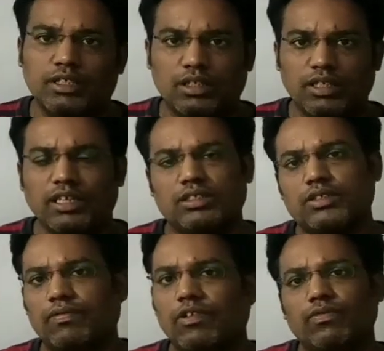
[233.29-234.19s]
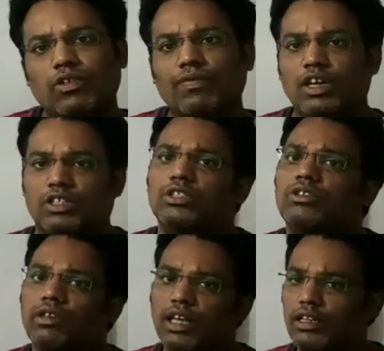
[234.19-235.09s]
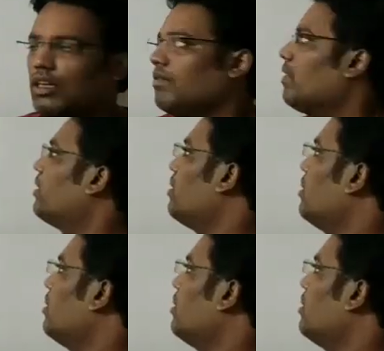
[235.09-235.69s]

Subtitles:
Yes, for few functions you can convert.